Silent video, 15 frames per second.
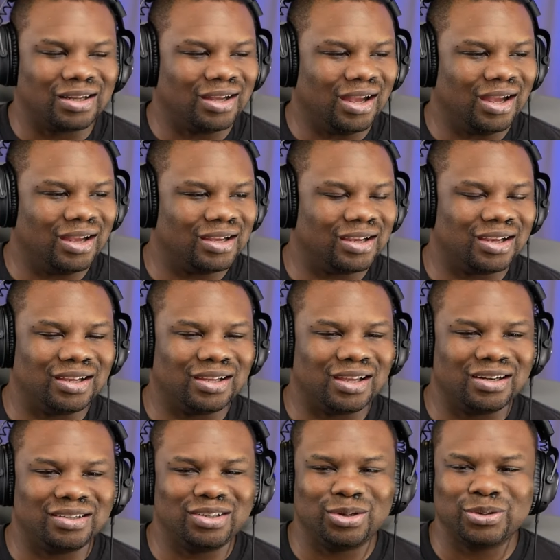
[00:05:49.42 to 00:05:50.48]
I
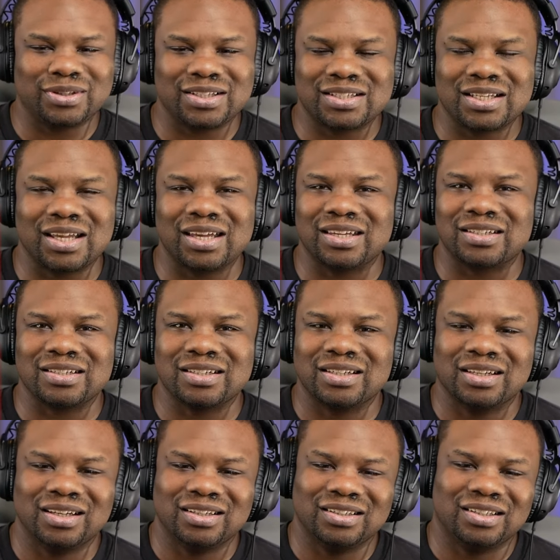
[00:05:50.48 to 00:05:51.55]
don't know what to say.
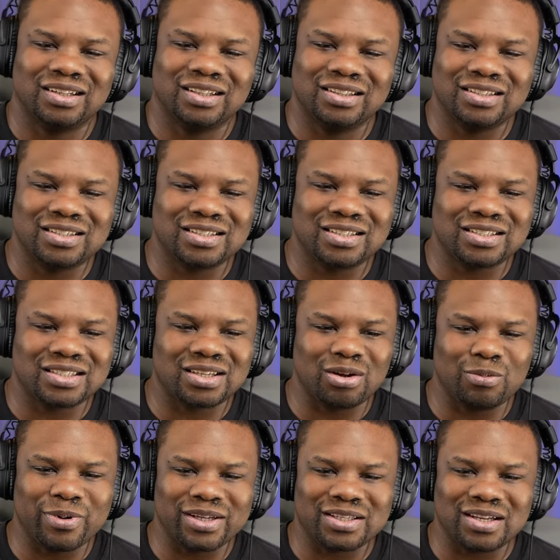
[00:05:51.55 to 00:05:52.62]
This is so
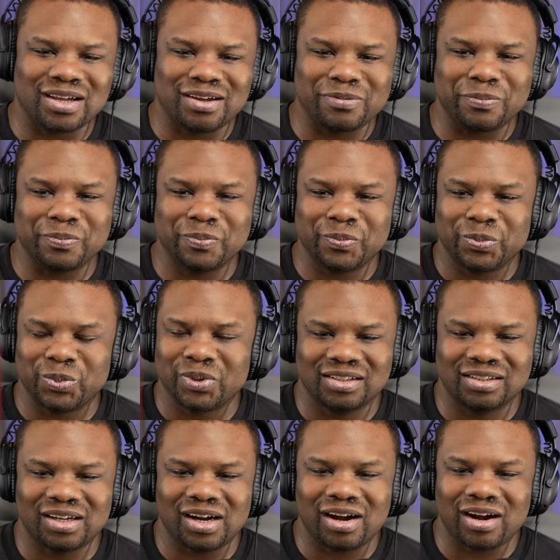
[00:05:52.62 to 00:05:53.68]
messed up.
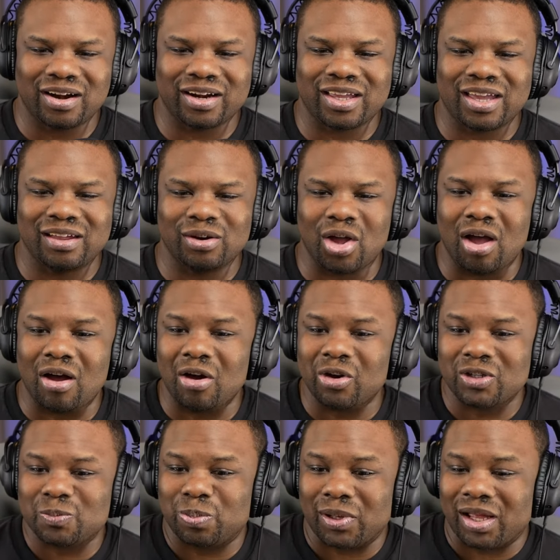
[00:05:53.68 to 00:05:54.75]
All right, kid. Oh,
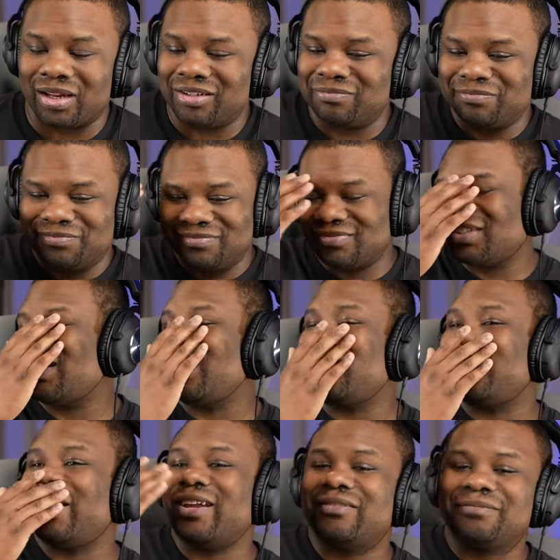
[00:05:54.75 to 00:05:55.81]
there's blood. All
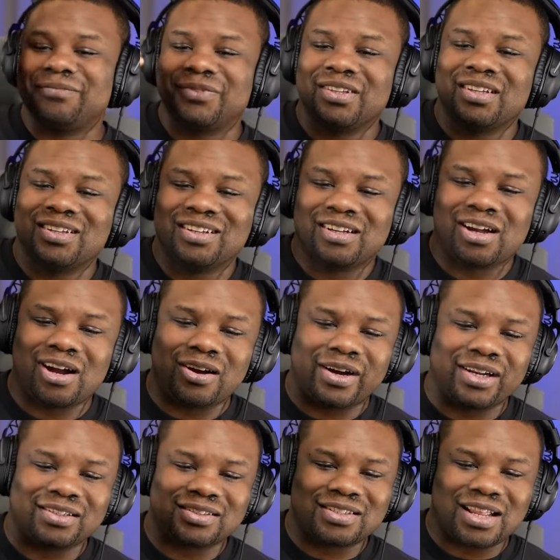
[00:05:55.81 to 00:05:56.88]
right.
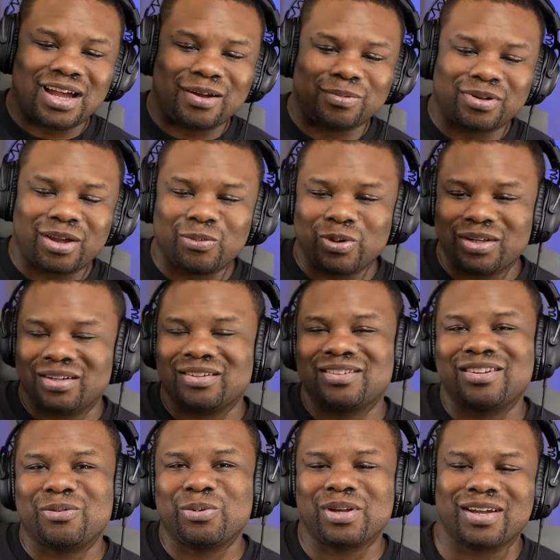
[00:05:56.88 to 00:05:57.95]
Stop. Can we
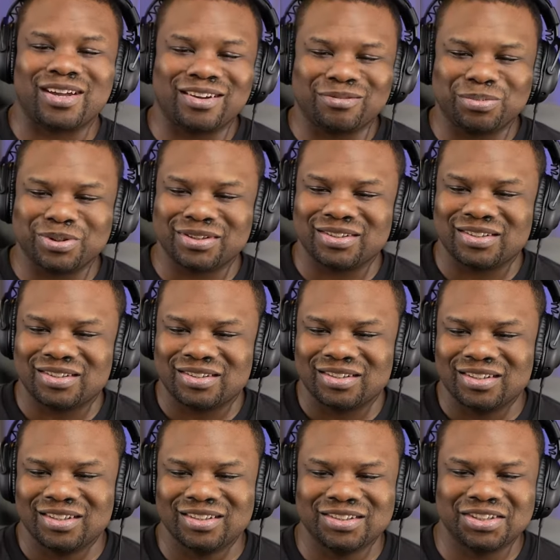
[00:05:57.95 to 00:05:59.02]
cut, please?
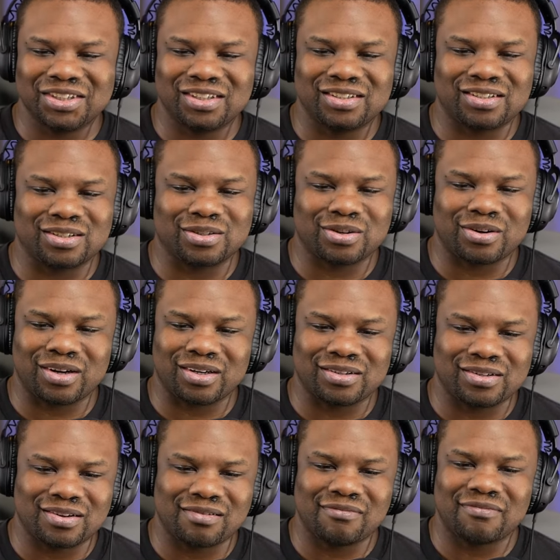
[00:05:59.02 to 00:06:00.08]
Jesus Christ.